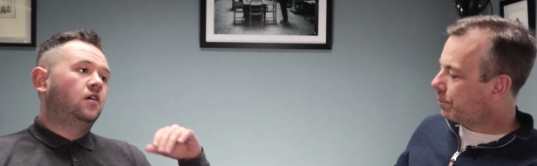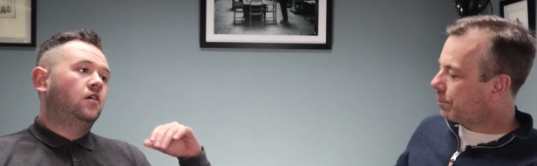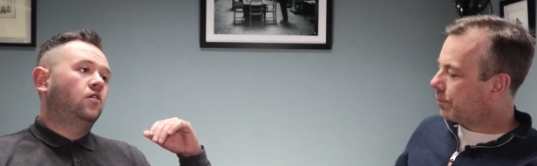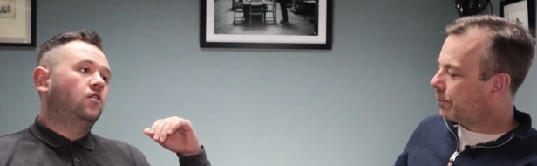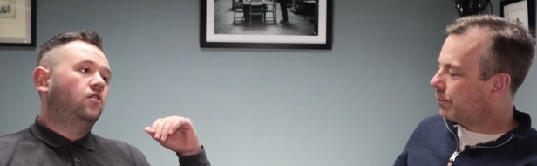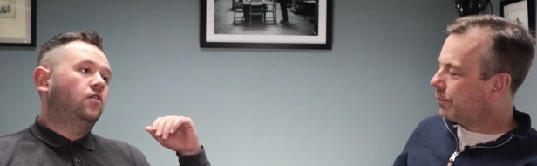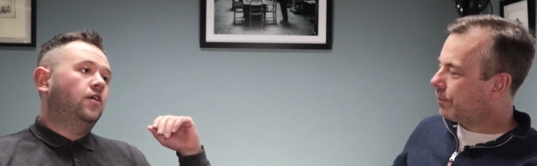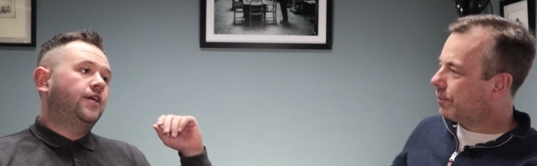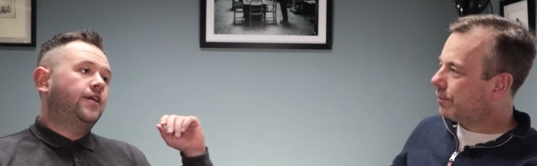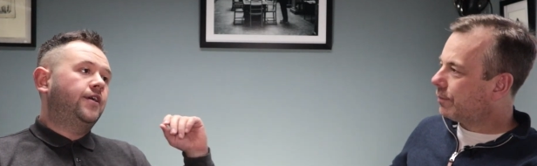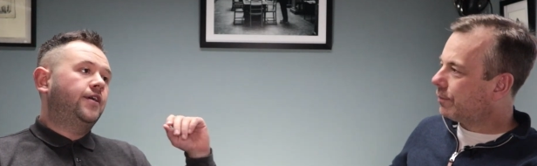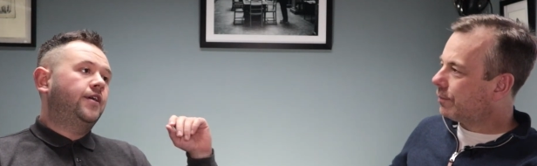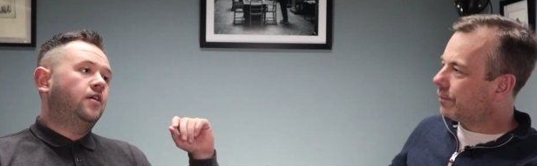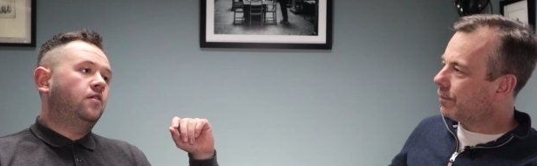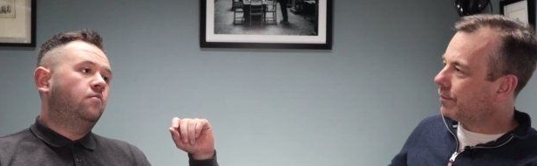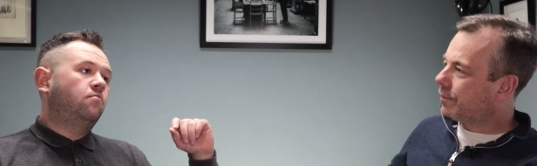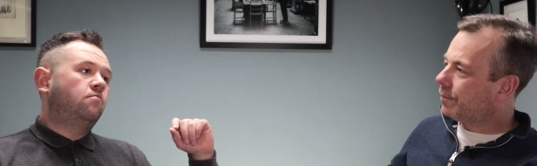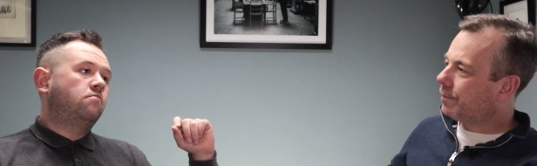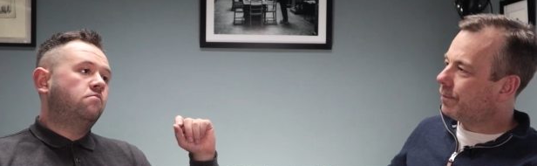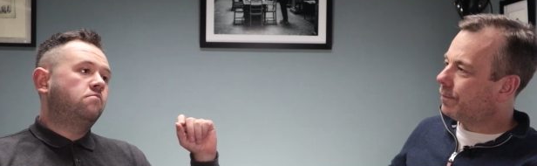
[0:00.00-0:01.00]

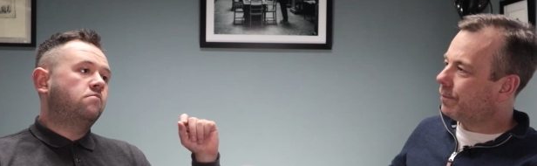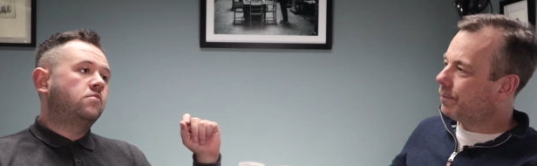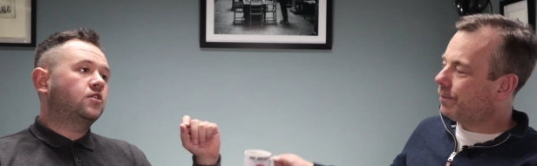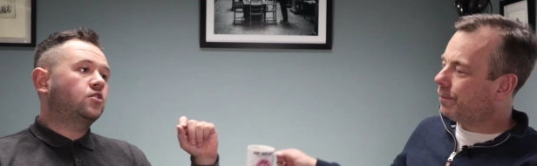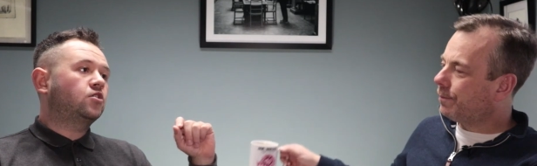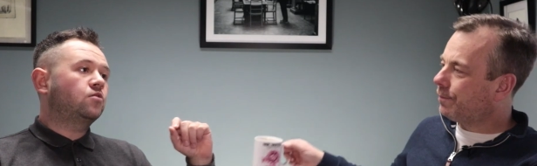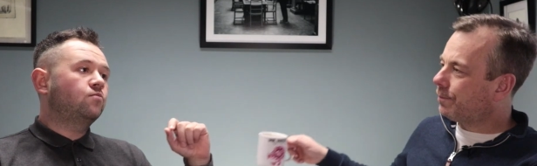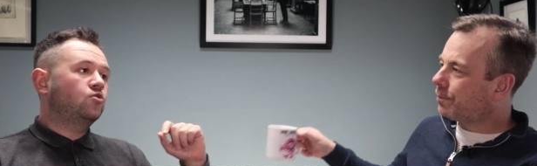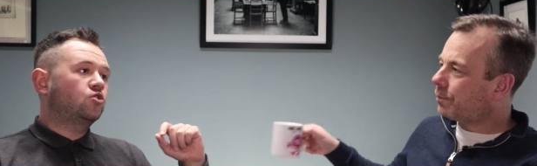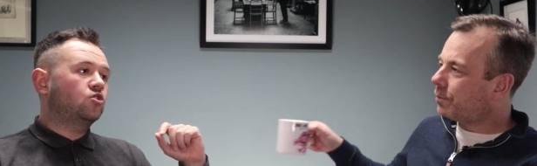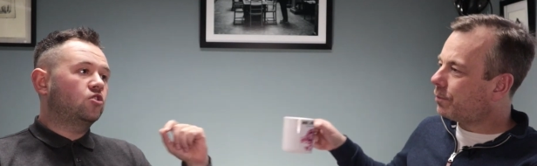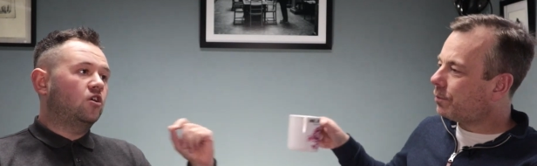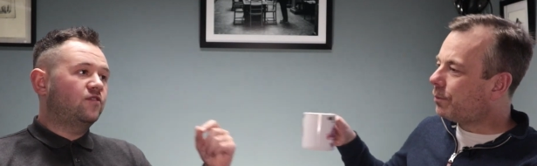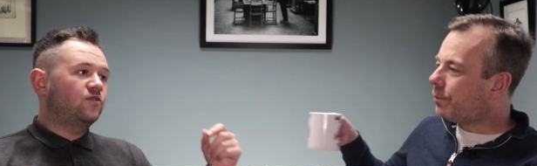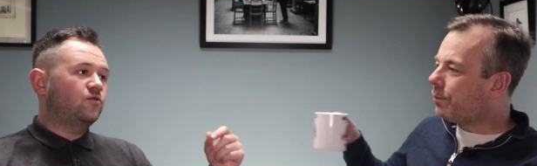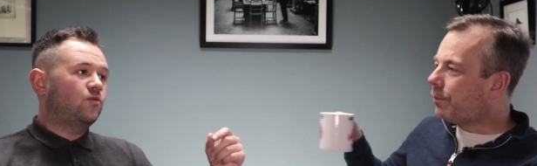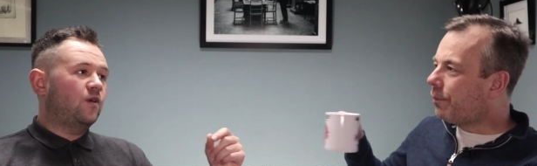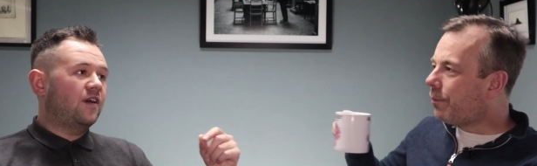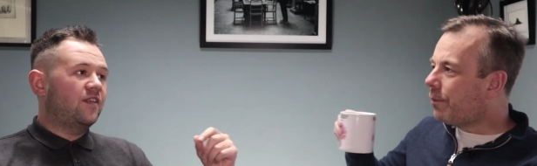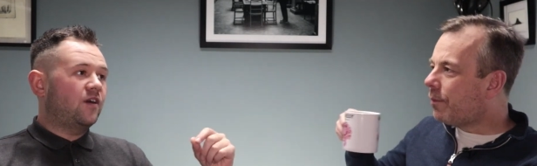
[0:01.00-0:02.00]
Speaker 1: um, there's some
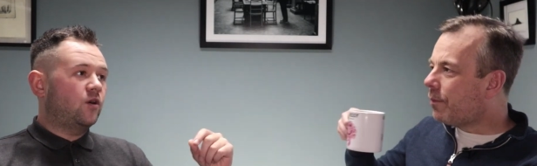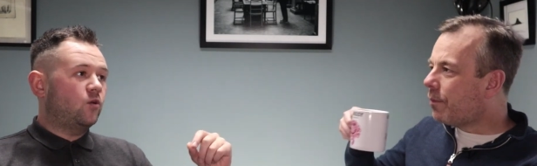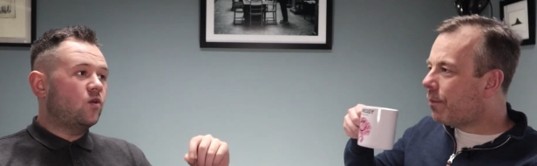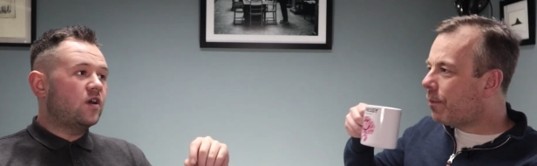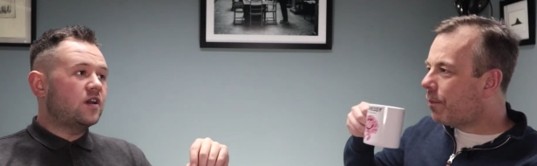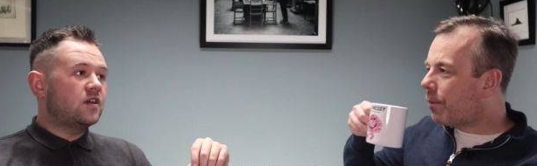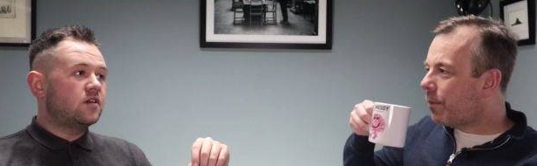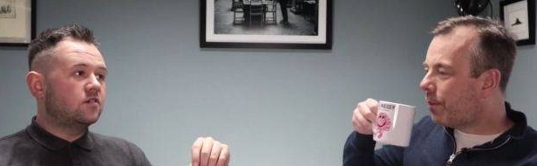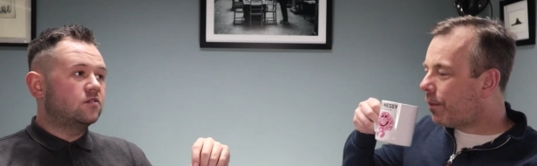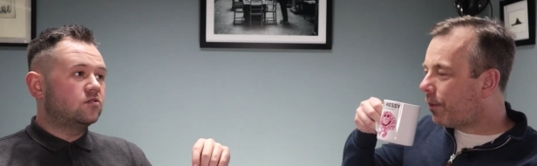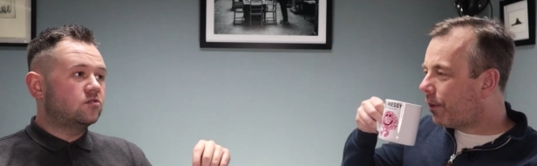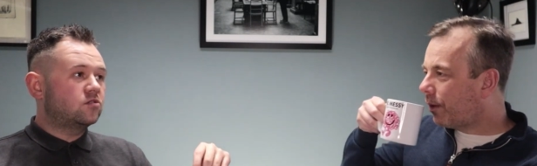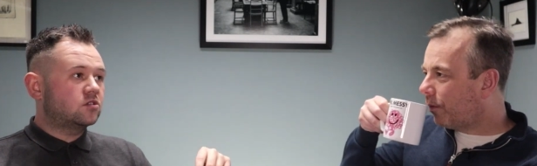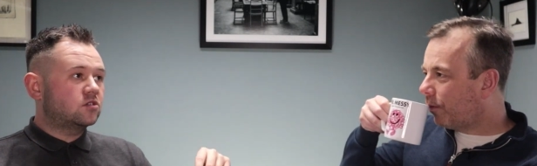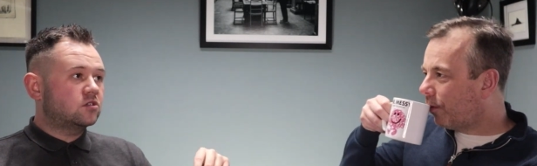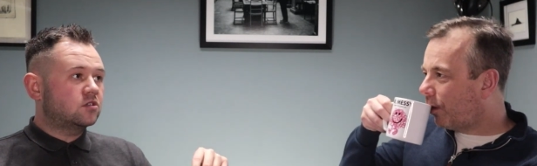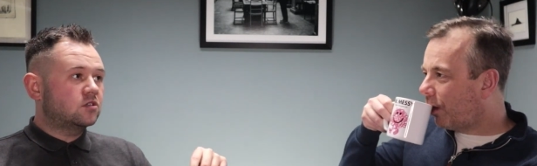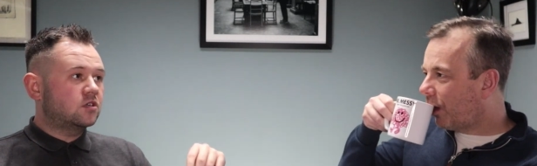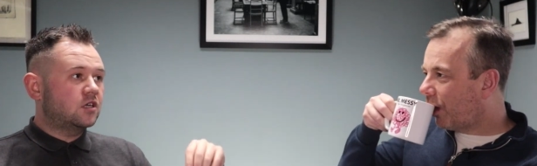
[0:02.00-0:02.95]
software that we use,